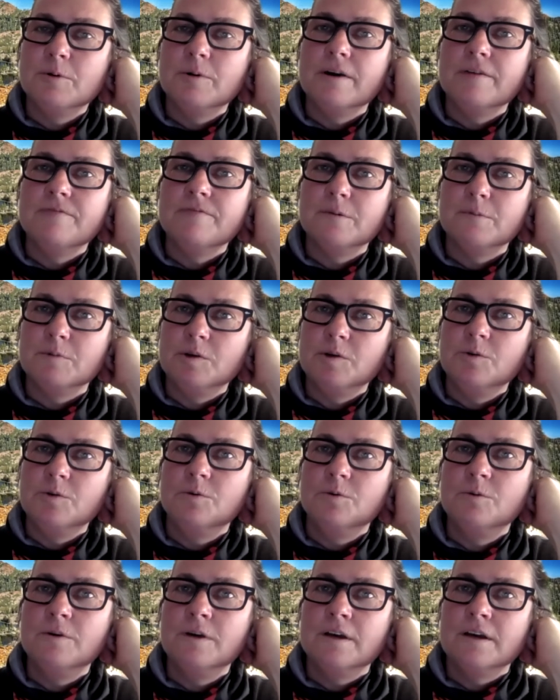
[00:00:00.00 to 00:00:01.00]

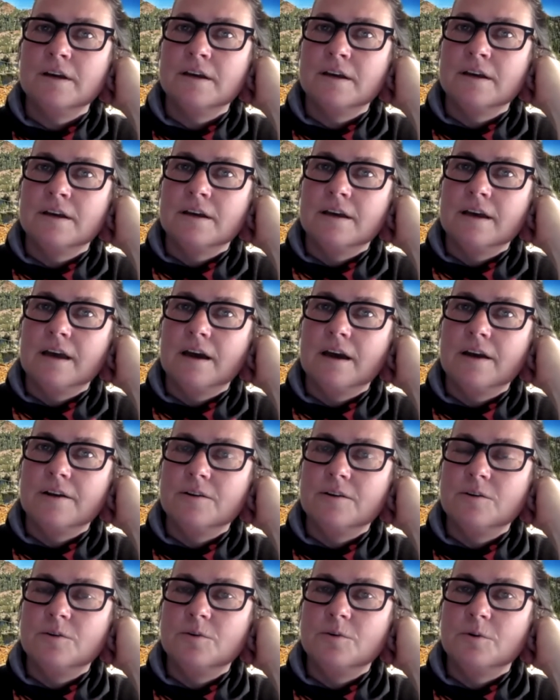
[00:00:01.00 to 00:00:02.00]
WFMU out in
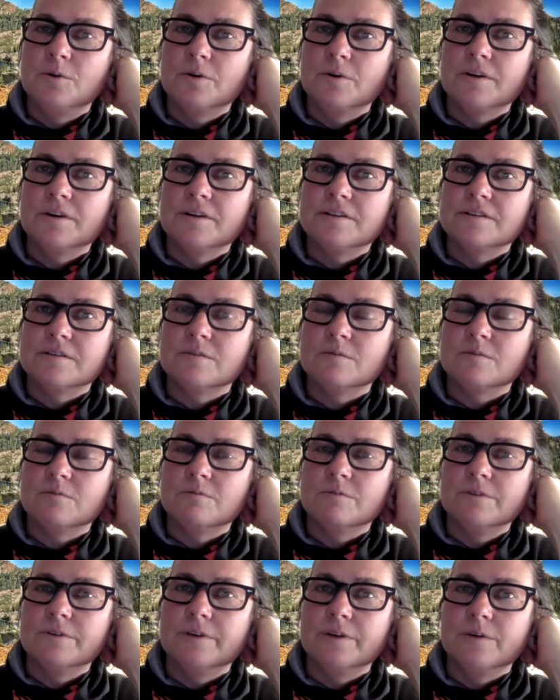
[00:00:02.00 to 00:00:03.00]
New York is a
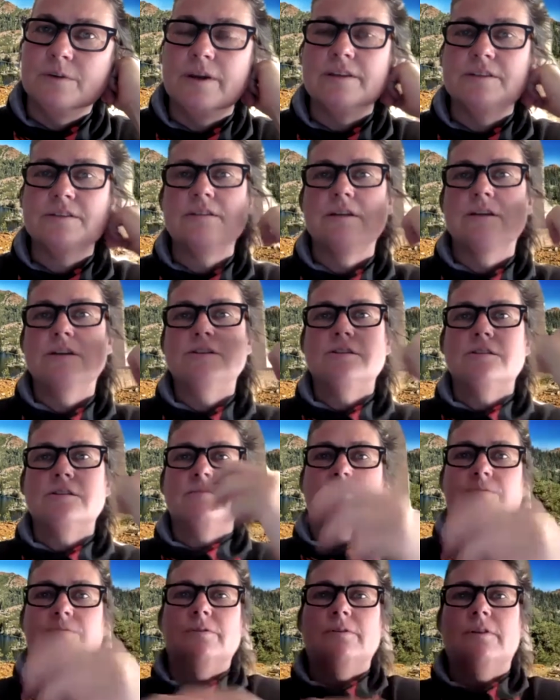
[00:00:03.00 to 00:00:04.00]
really great station
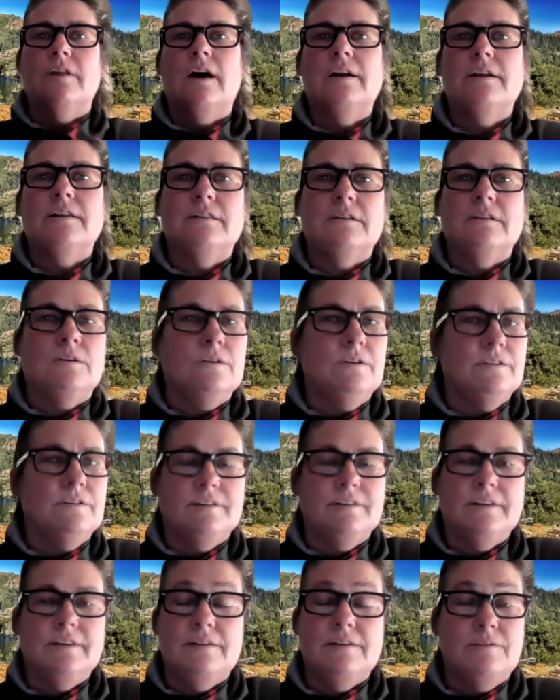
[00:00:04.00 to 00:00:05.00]
for a lot.
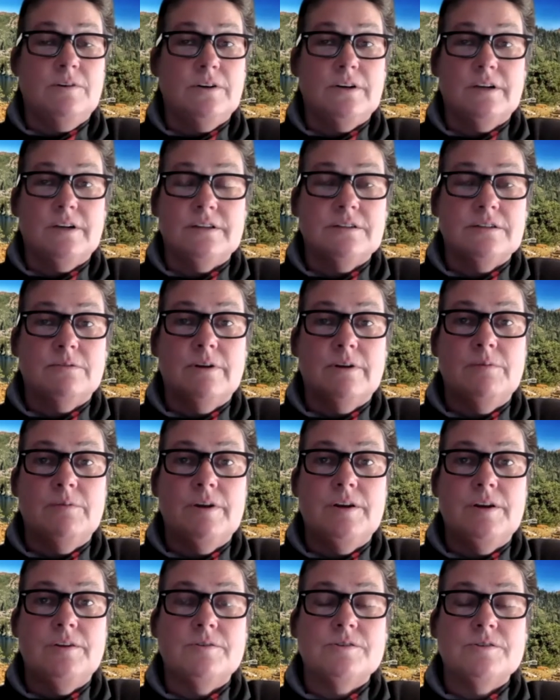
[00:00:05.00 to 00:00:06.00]
They have all kinds of great
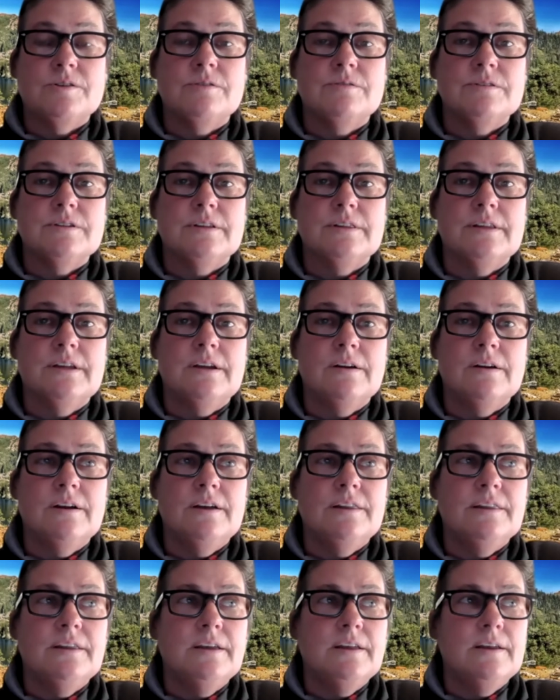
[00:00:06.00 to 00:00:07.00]
radio shows on there.
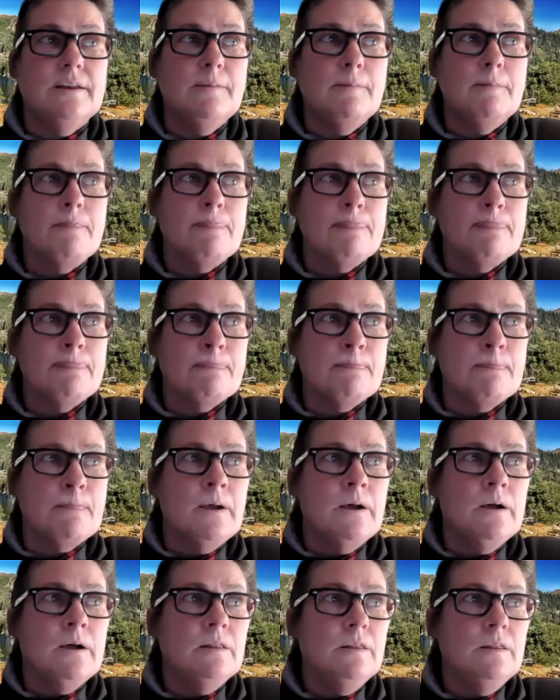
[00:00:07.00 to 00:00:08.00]
And then
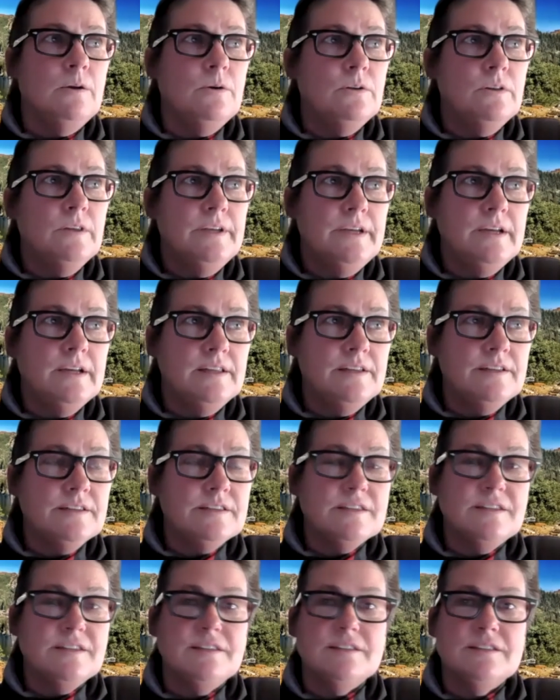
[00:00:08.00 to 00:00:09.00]
locally, I
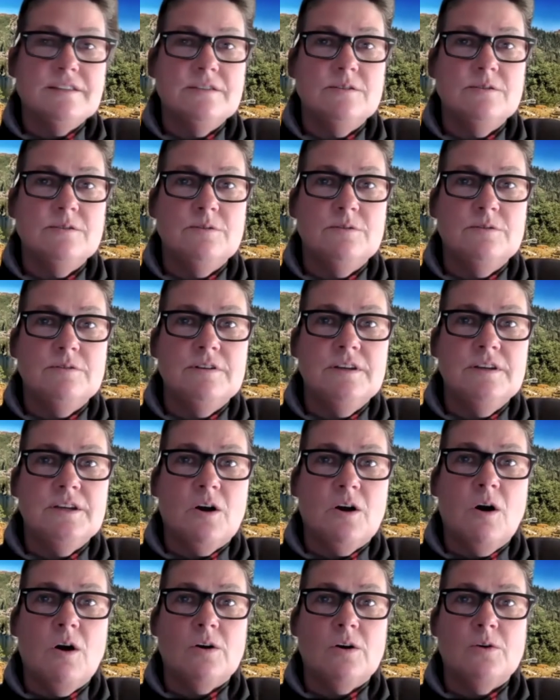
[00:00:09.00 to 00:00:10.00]
listen to Nick
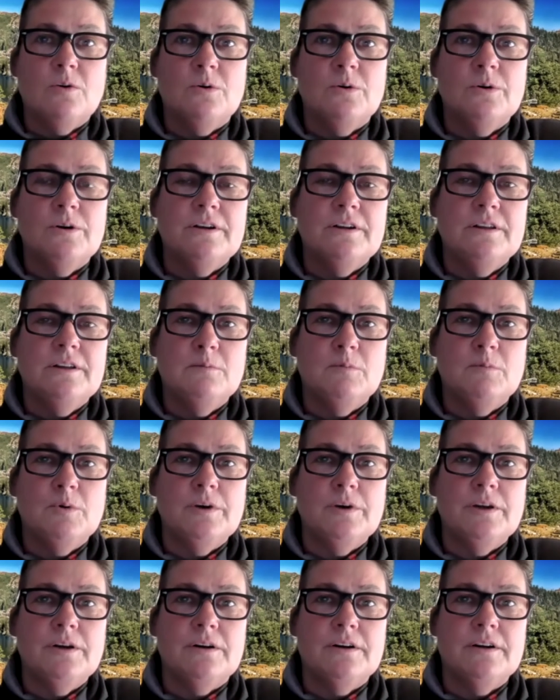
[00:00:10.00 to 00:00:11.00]
Harcourt in the
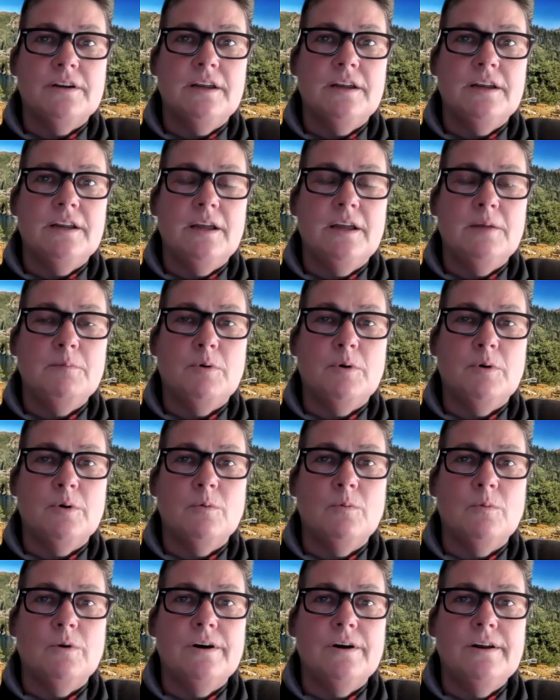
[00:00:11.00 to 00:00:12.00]
morning on
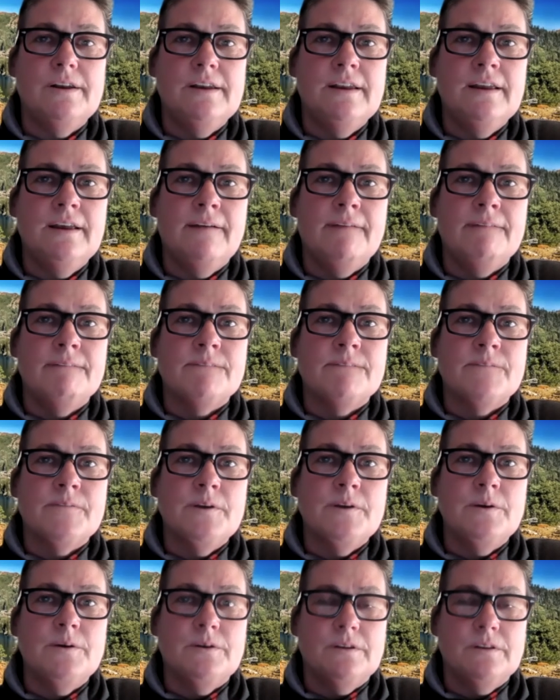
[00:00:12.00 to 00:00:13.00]
88.1
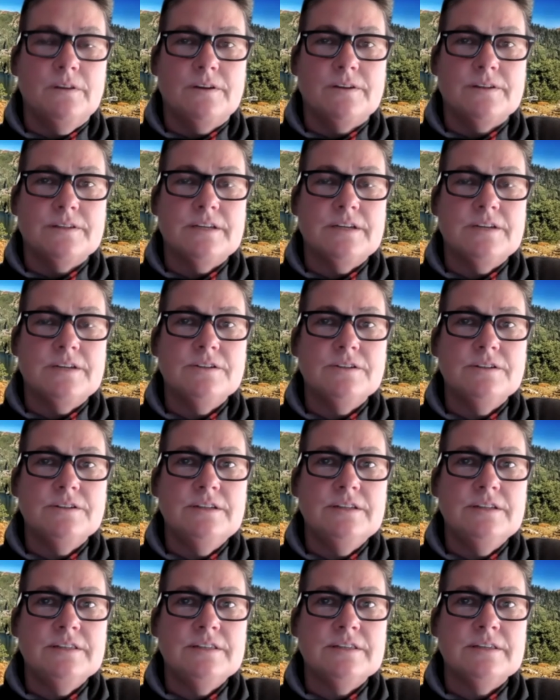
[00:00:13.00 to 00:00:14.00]
here in Los
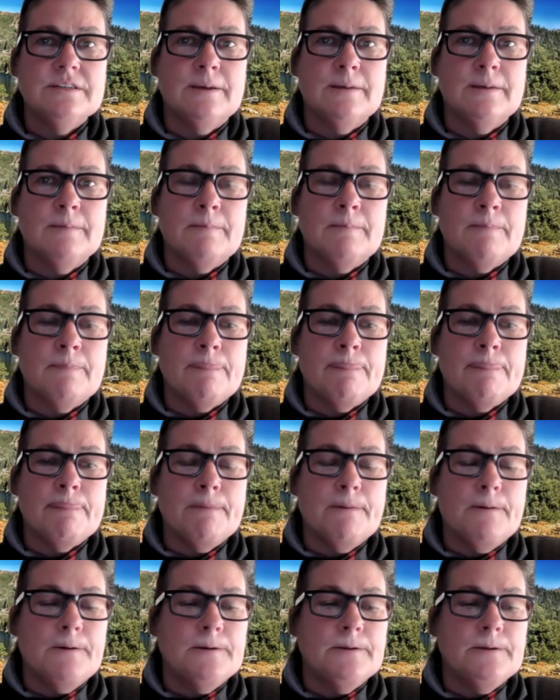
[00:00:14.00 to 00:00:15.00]
Angeles
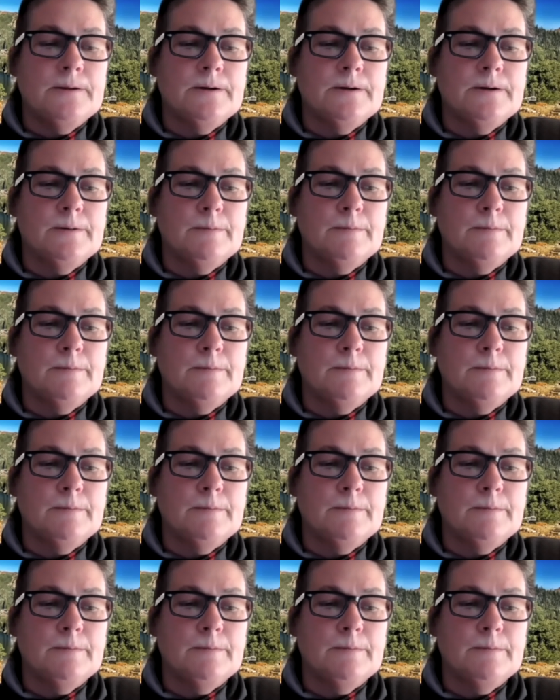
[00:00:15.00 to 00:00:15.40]
on the